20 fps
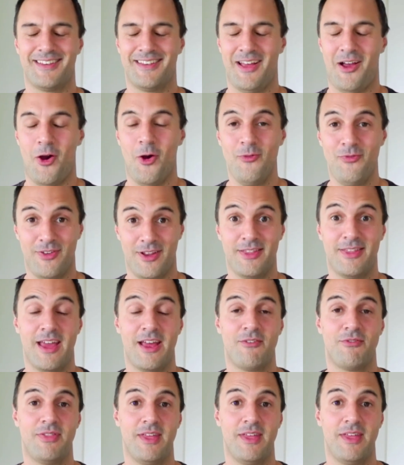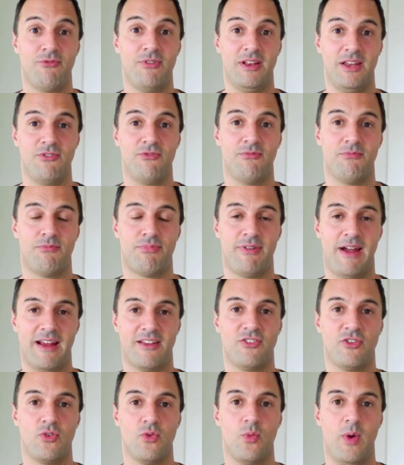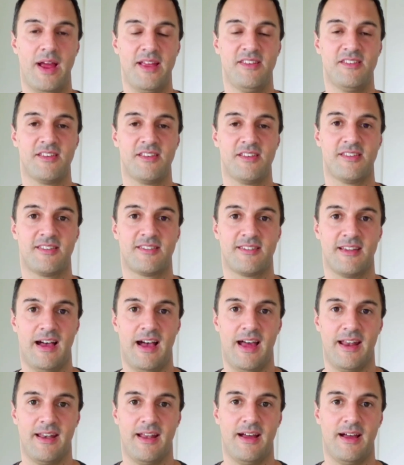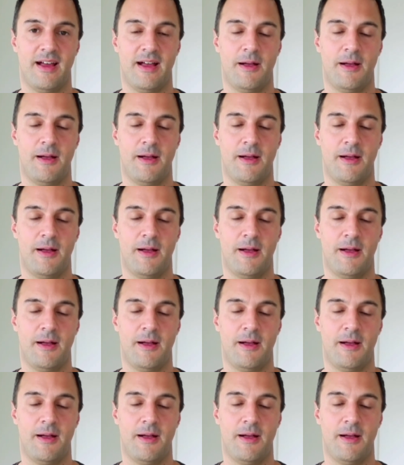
Hopefully they're really practical ways to start